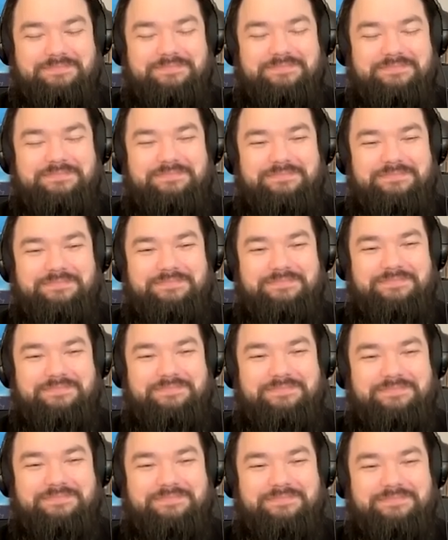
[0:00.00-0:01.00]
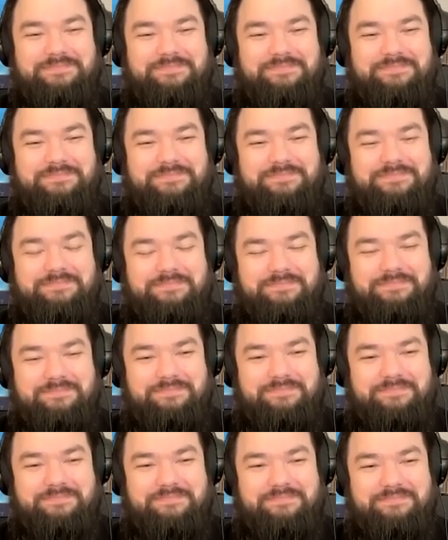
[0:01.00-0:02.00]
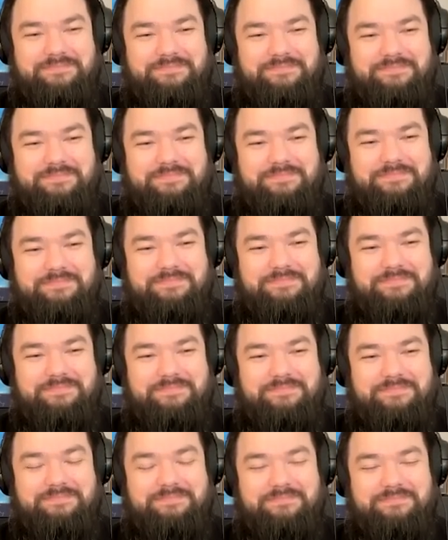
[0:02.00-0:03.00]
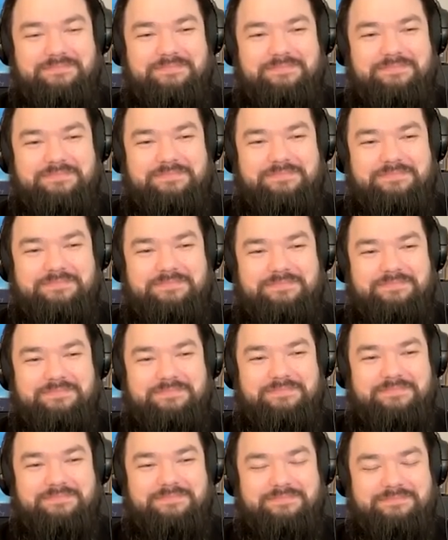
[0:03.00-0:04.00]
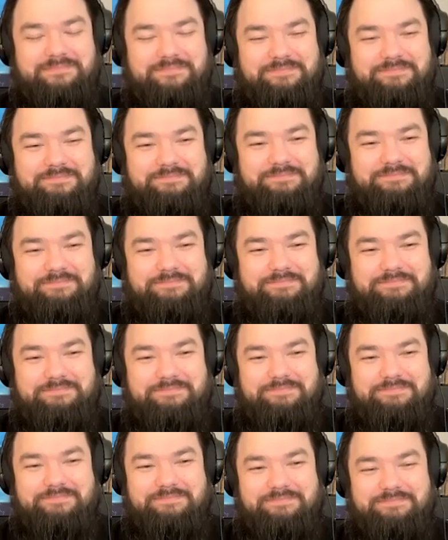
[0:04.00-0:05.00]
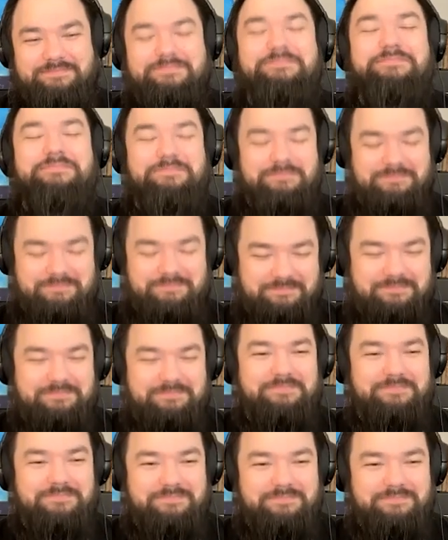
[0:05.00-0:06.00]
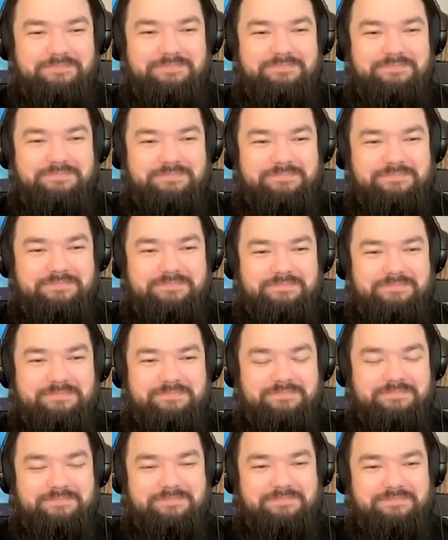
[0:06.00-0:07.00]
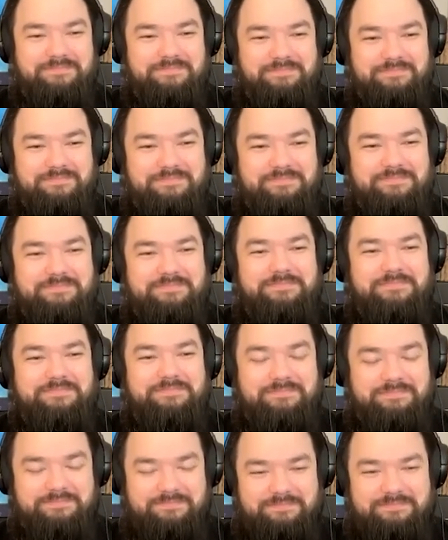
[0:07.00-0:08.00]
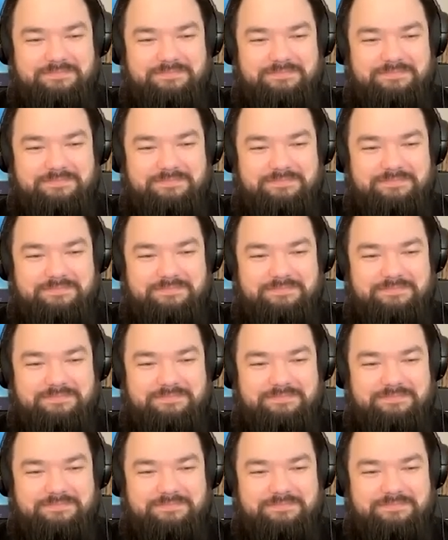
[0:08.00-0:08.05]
No words are spoken by the person on screen.